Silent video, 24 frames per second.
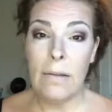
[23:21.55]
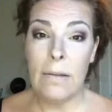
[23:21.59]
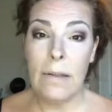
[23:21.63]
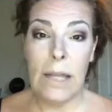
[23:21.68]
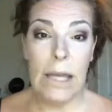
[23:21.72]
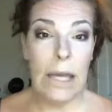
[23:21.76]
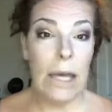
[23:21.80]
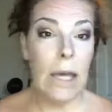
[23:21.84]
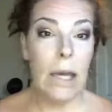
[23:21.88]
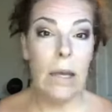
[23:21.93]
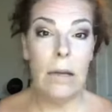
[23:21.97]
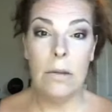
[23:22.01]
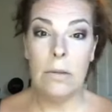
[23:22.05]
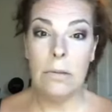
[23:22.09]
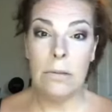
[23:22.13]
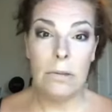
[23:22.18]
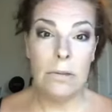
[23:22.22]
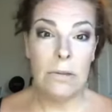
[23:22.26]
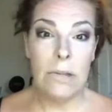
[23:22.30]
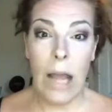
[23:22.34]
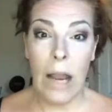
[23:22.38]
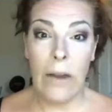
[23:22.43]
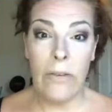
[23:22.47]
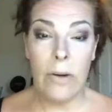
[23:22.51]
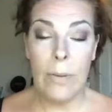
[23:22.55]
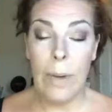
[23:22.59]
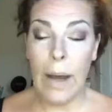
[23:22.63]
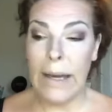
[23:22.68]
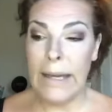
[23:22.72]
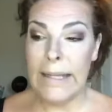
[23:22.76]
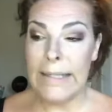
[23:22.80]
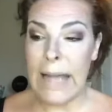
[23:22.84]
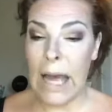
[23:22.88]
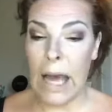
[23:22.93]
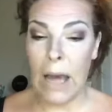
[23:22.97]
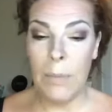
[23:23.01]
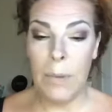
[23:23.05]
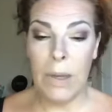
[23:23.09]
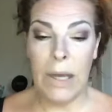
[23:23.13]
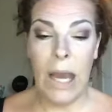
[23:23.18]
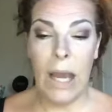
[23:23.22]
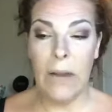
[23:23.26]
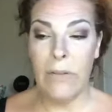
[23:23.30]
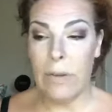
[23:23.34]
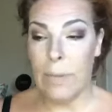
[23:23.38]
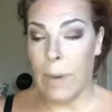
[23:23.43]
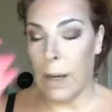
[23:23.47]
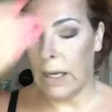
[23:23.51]
then everybody's
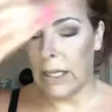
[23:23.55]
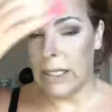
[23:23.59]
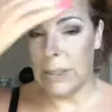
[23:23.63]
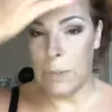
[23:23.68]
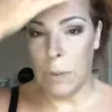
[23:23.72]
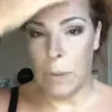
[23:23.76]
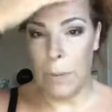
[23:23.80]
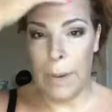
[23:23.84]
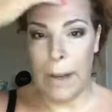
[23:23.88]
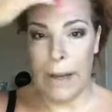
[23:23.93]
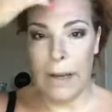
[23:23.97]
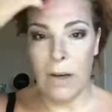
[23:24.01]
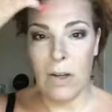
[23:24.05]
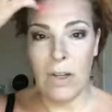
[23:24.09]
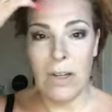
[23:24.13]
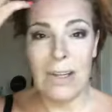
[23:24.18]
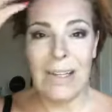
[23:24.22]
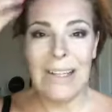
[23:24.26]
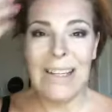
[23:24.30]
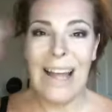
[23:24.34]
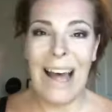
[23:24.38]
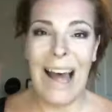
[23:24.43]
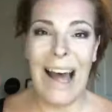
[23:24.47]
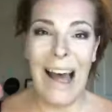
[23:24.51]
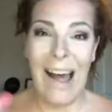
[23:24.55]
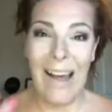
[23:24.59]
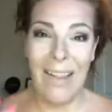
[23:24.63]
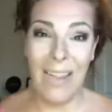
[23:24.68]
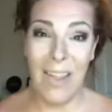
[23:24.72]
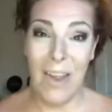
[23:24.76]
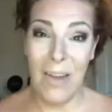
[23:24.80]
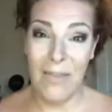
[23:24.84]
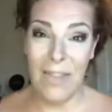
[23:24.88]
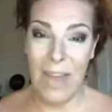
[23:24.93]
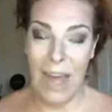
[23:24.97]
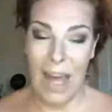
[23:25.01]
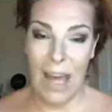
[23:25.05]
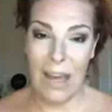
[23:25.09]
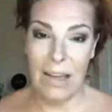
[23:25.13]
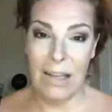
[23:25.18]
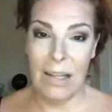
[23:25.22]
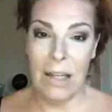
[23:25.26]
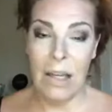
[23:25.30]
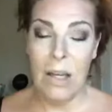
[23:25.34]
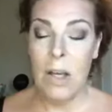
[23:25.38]
happy, everybody's prepared. I love that.